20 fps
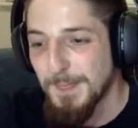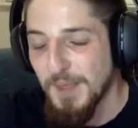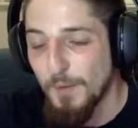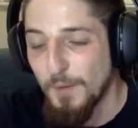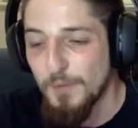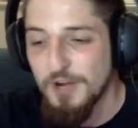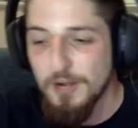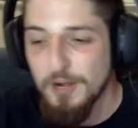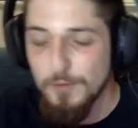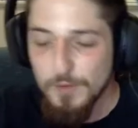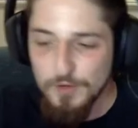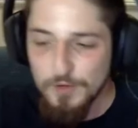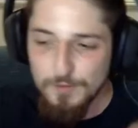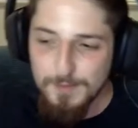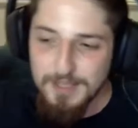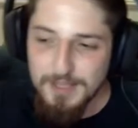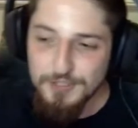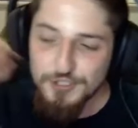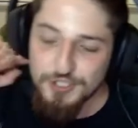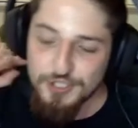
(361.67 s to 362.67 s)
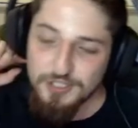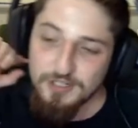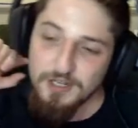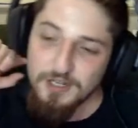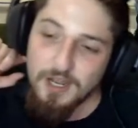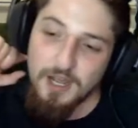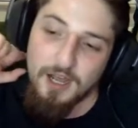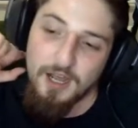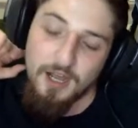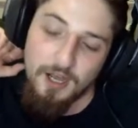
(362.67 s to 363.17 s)
What I will
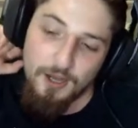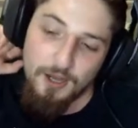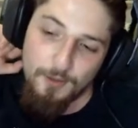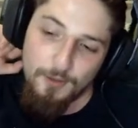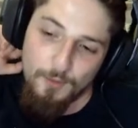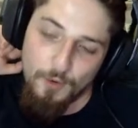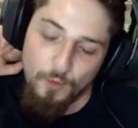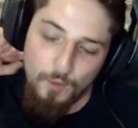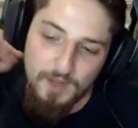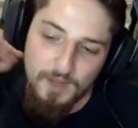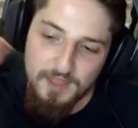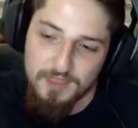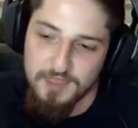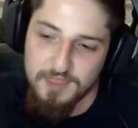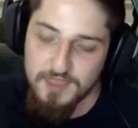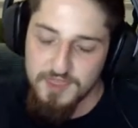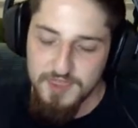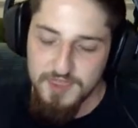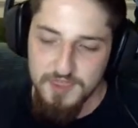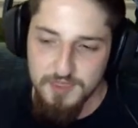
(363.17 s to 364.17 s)
mention with